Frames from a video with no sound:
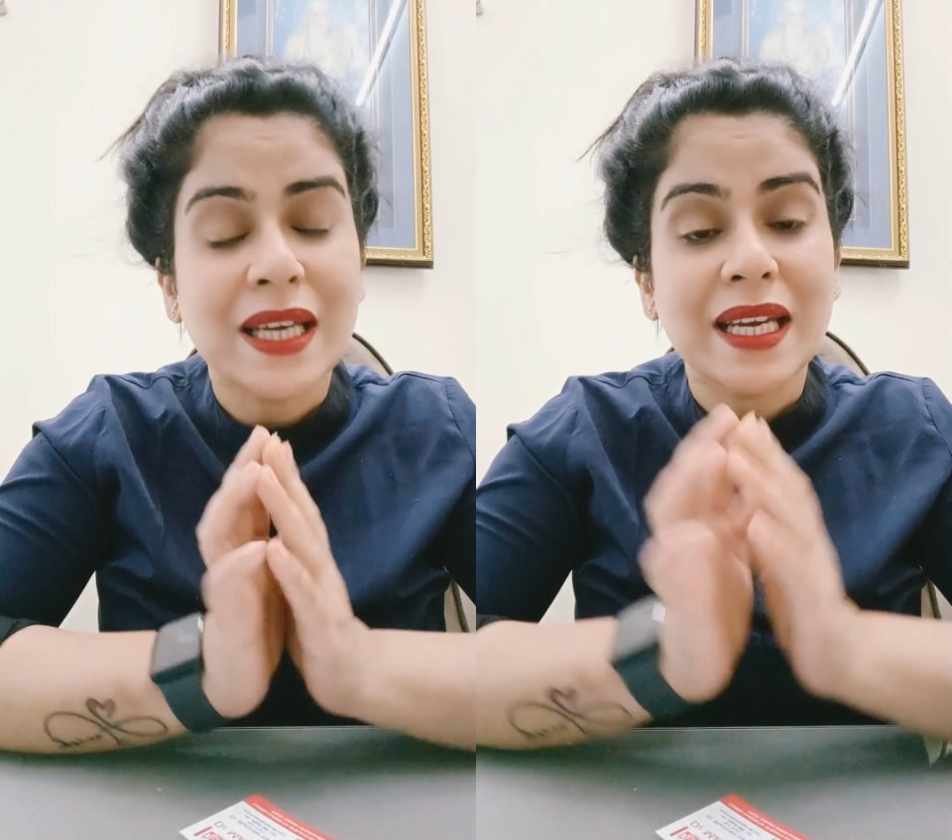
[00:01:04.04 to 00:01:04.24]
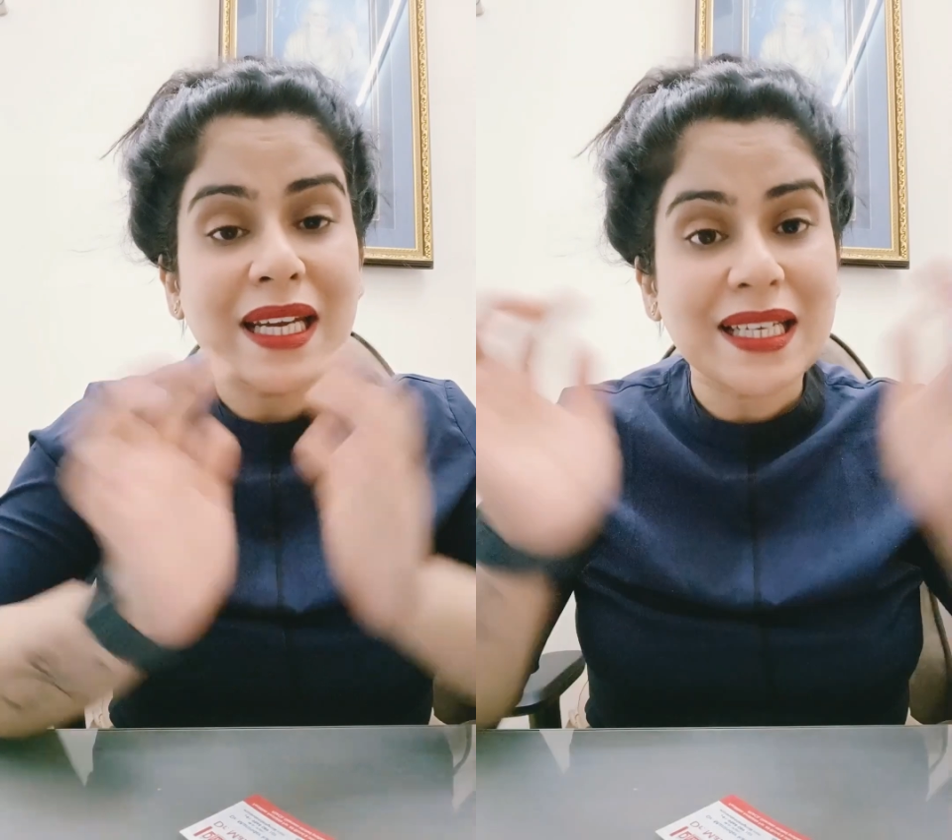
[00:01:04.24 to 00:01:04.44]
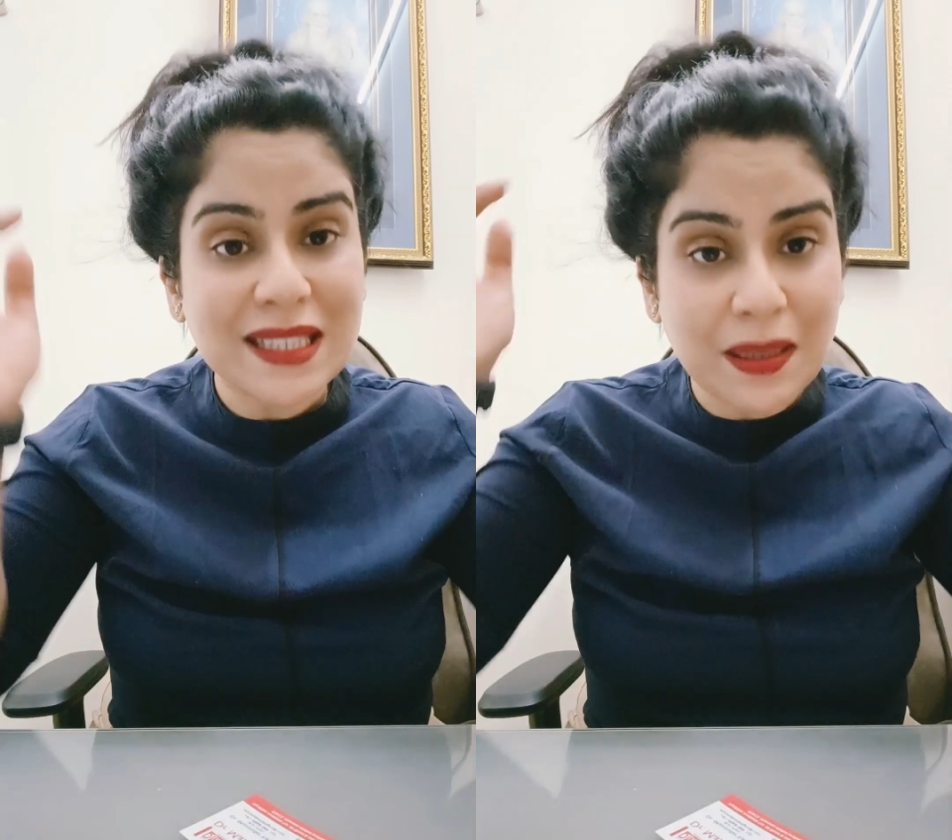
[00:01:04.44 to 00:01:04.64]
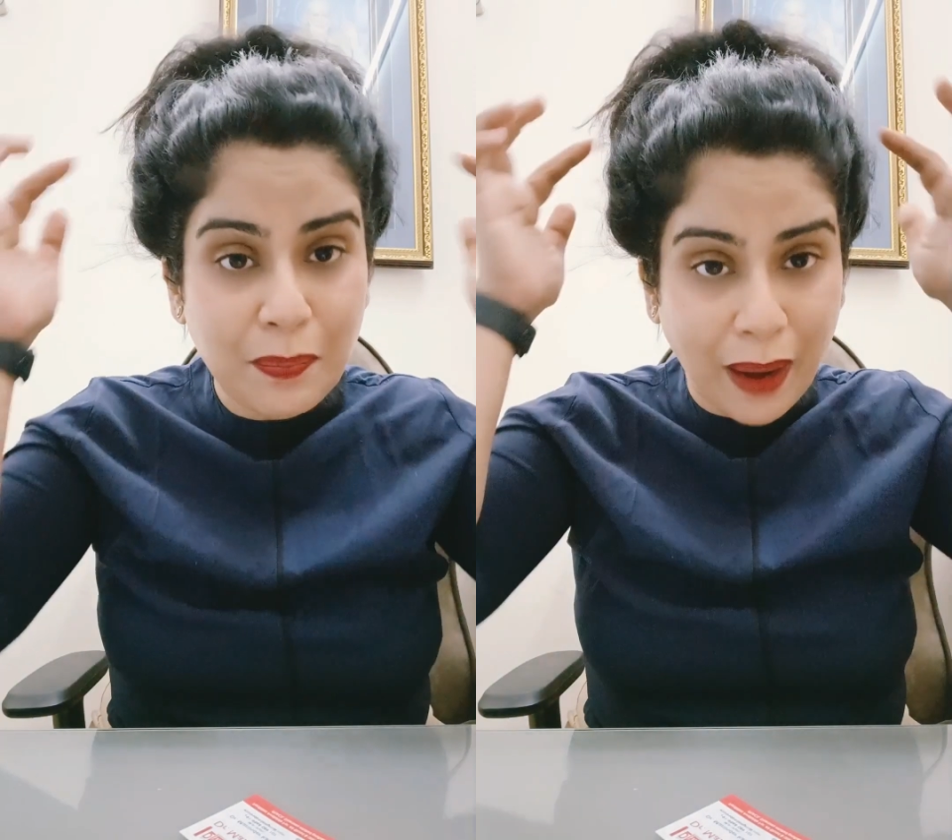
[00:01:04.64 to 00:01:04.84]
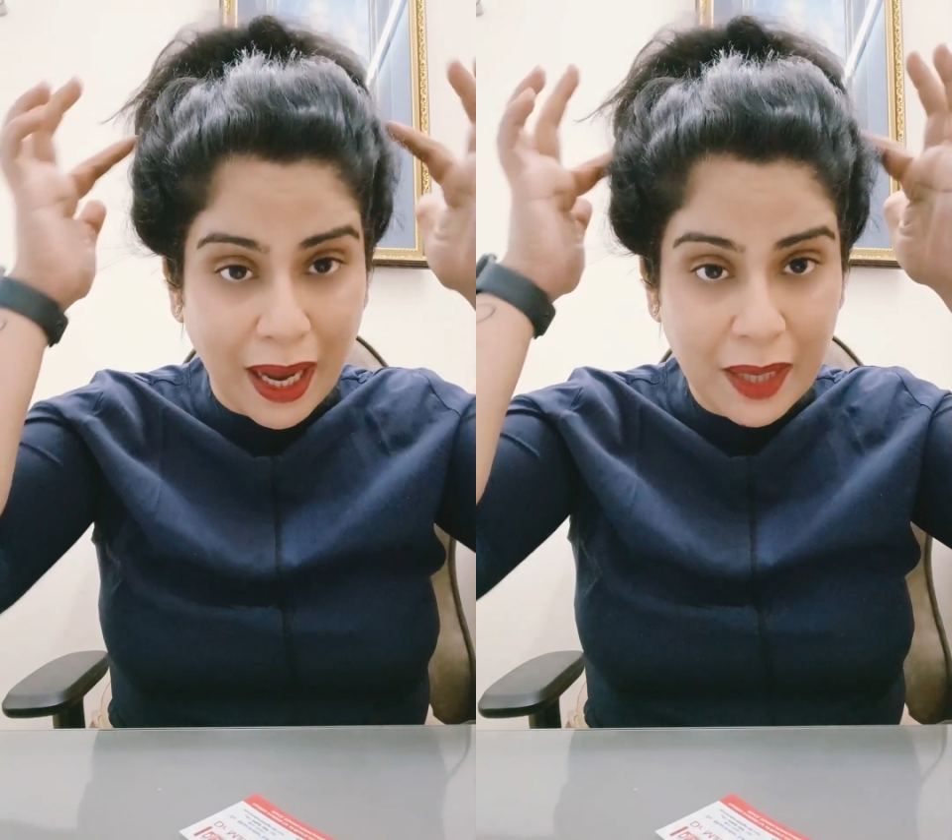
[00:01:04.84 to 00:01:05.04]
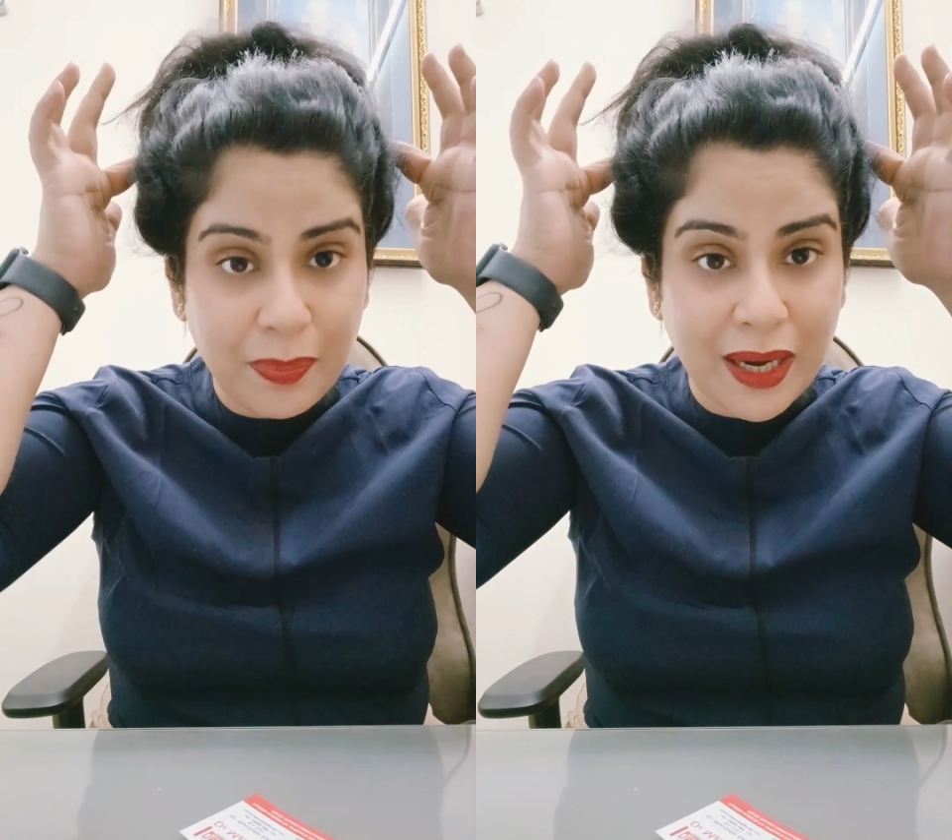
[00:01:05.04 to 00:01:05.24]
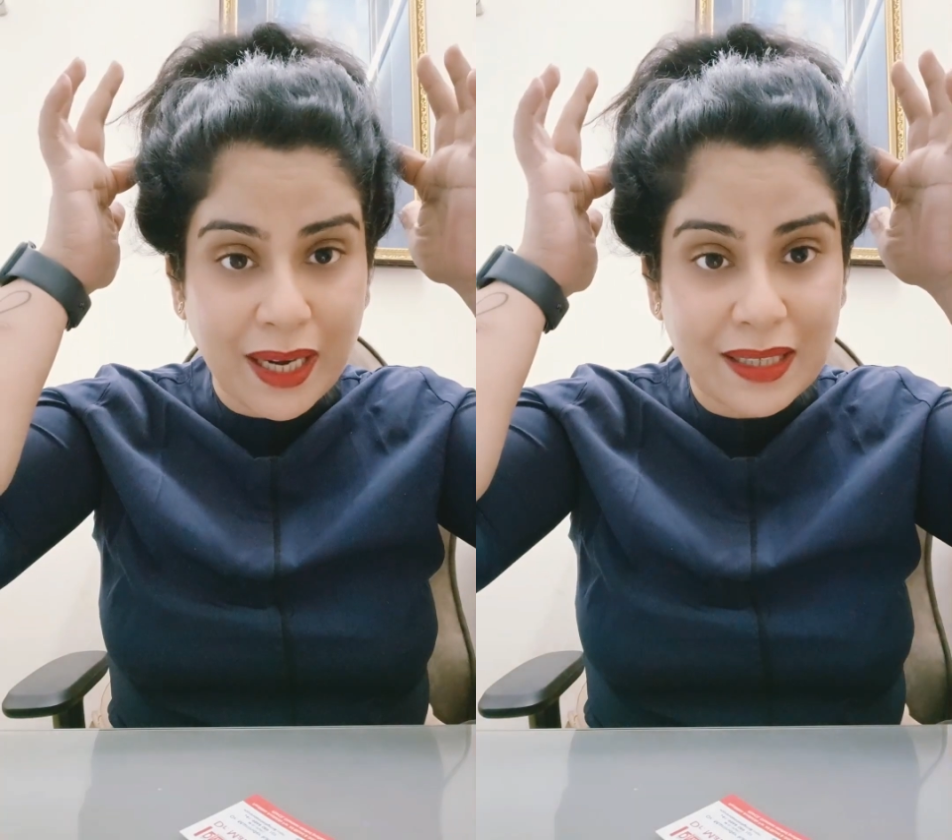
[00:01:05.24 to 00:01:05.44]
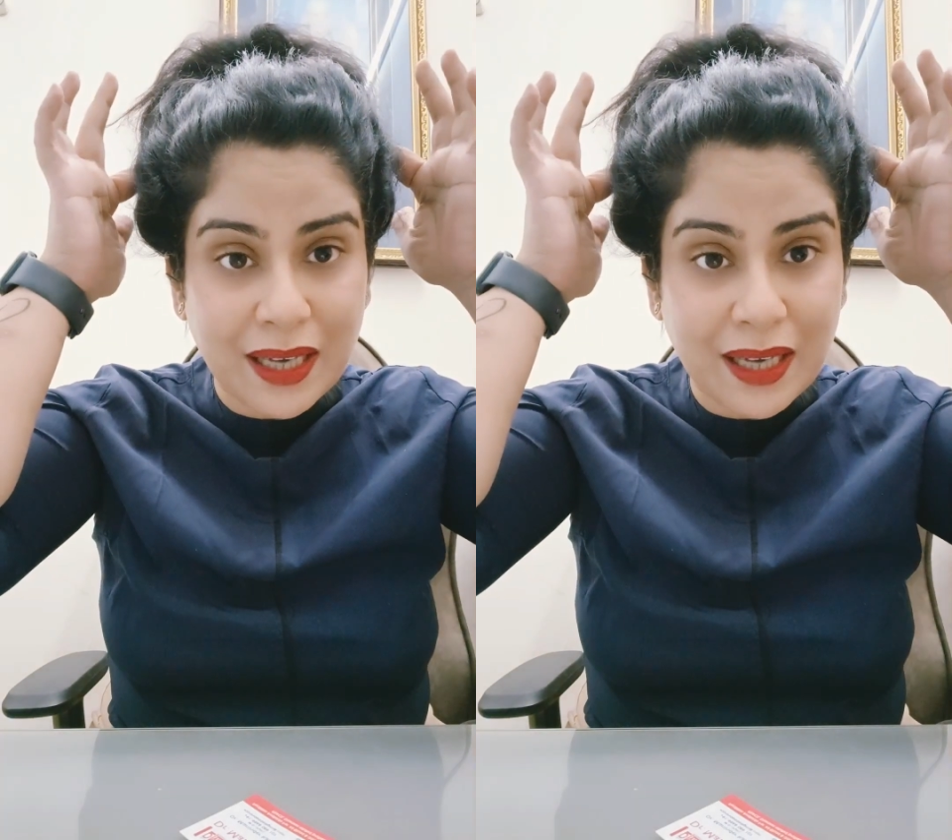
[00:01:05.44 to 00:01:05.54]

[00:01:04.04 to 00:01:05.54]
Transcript: It is the biparietal